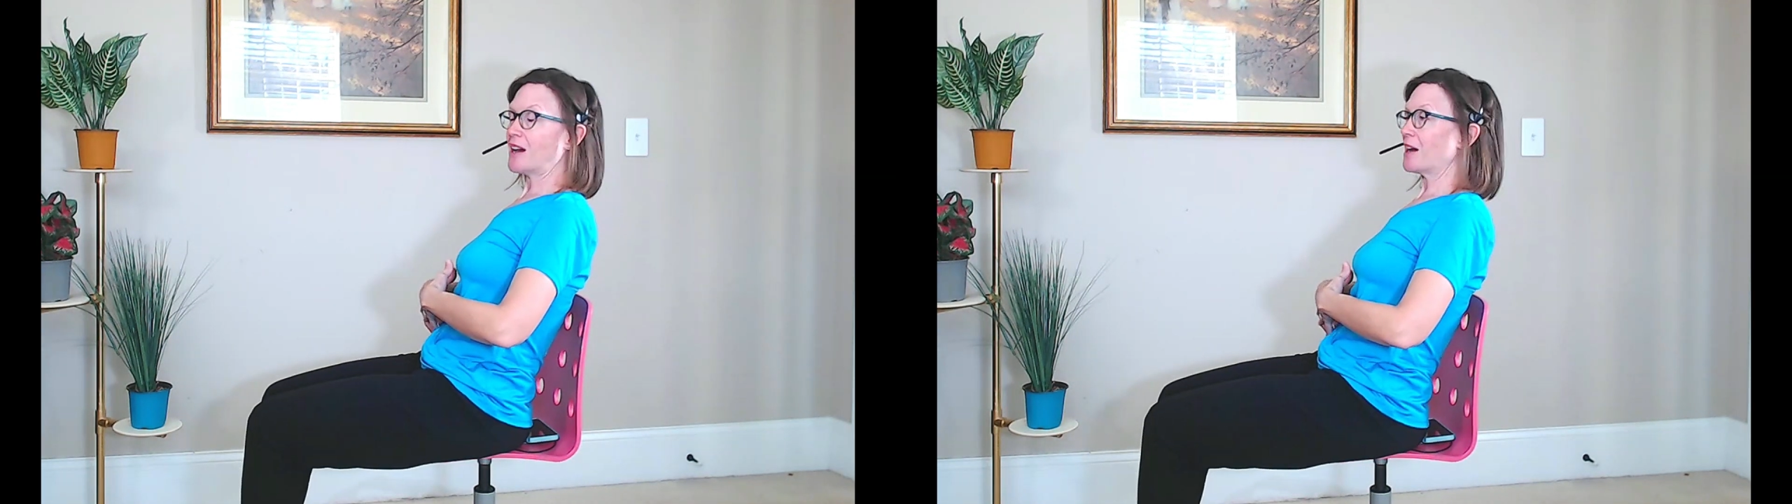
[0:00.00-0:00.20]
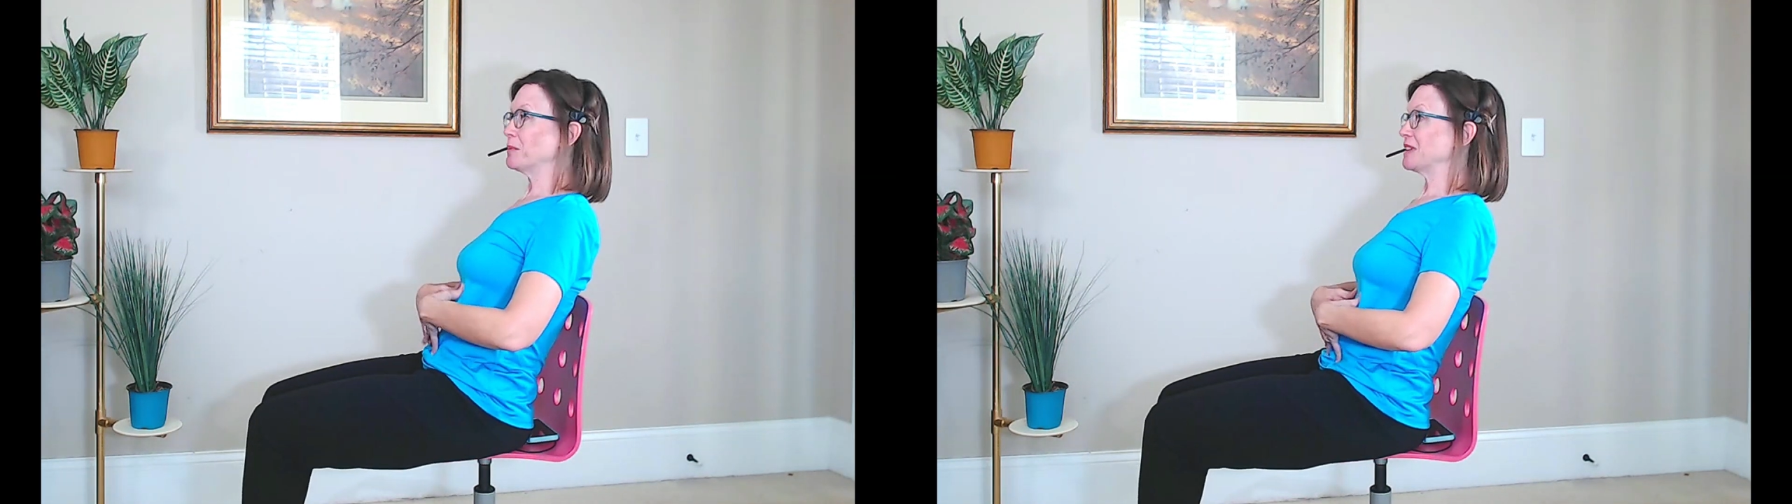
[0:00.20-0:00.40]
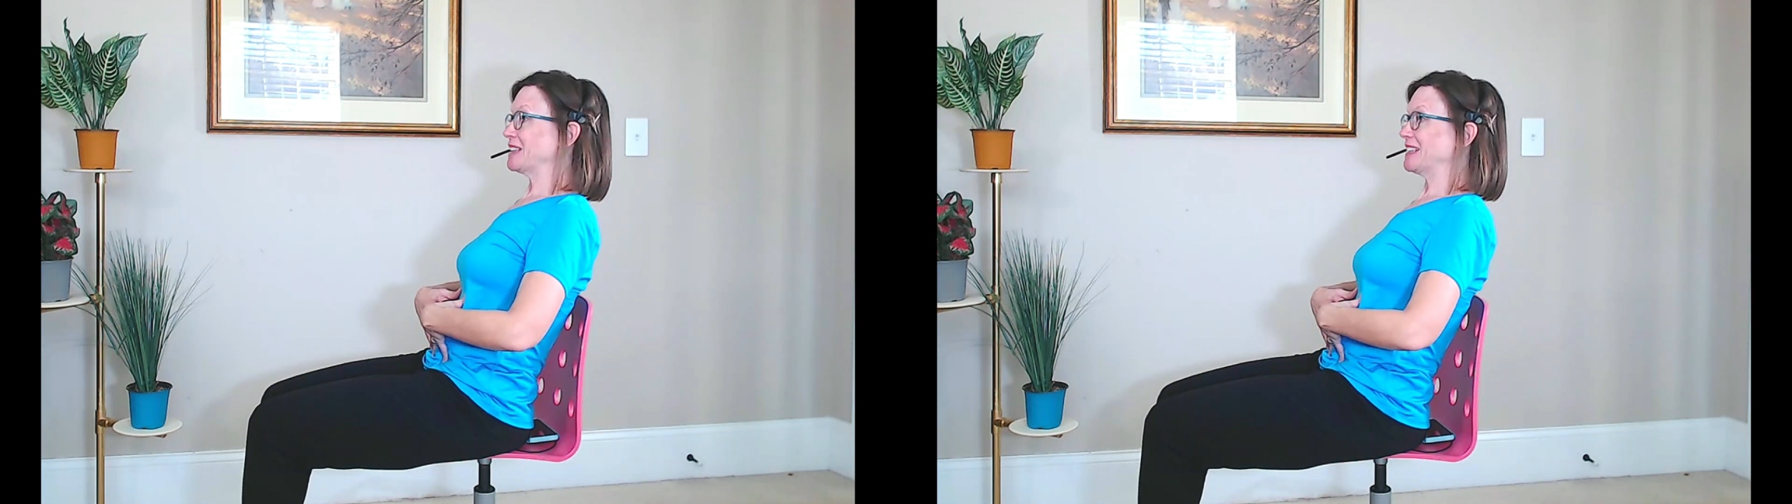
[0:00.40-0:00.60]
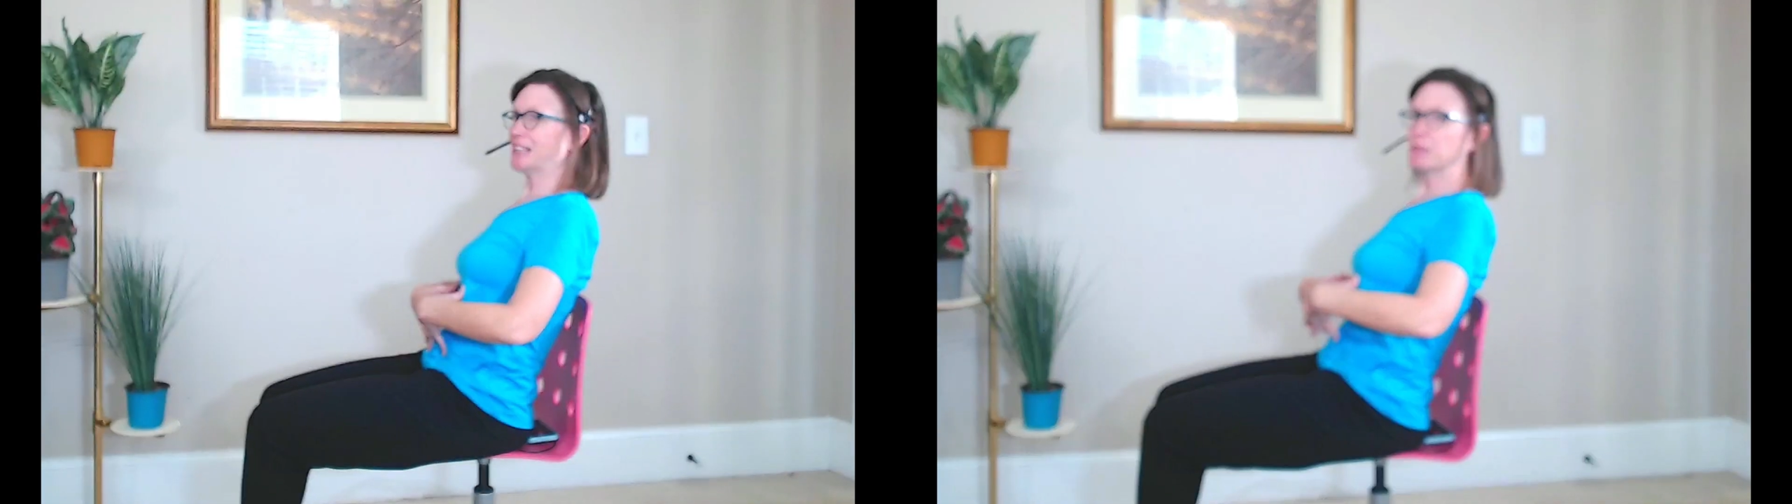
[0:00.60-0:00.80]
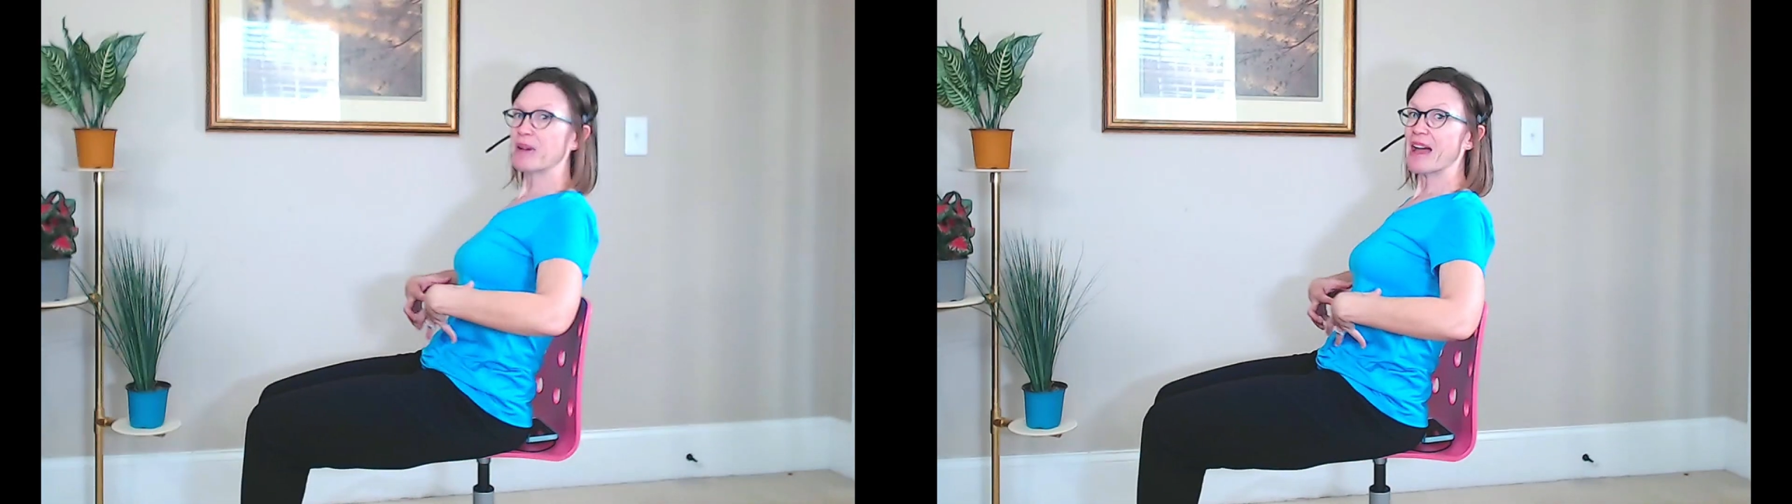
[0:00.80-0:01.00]
I'm
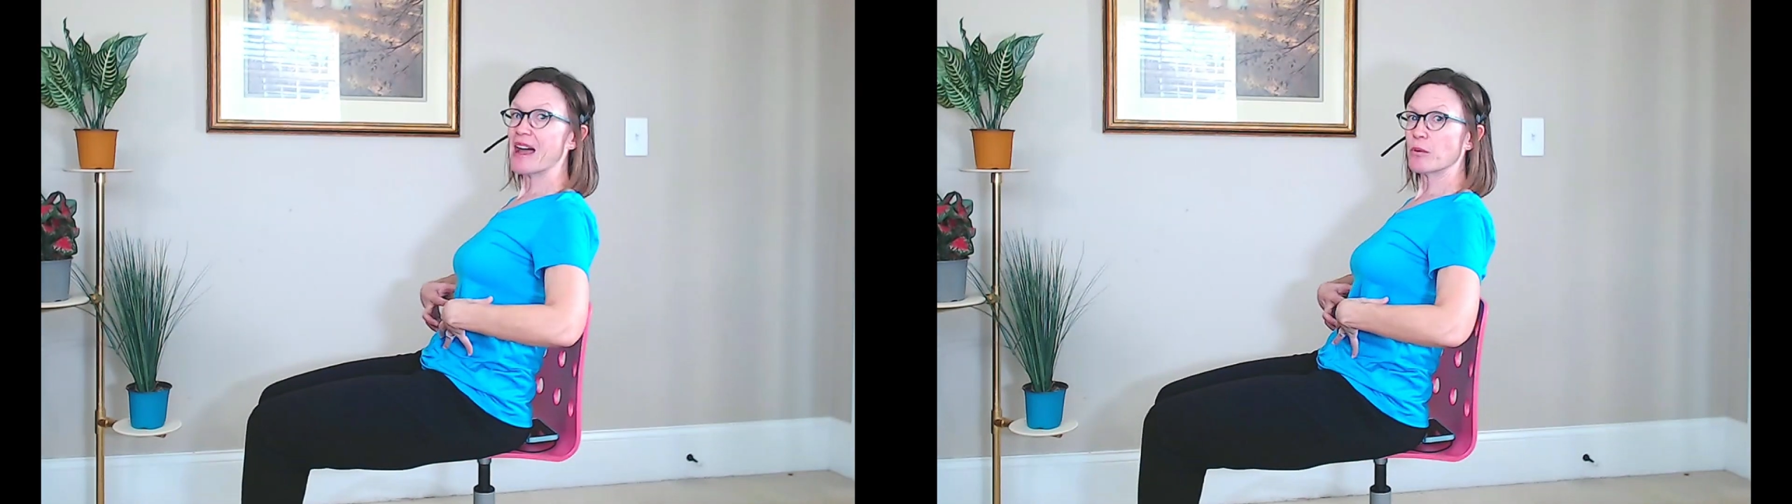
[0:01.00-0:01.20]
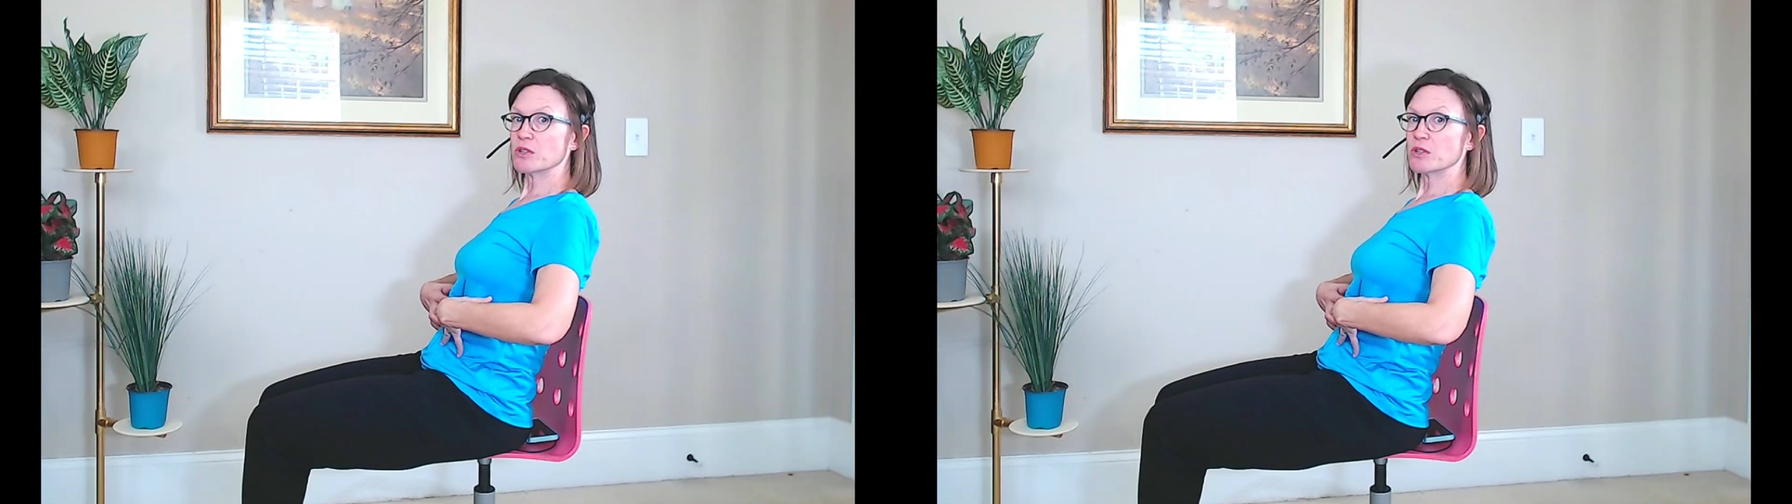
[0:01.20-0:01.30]
leaning back,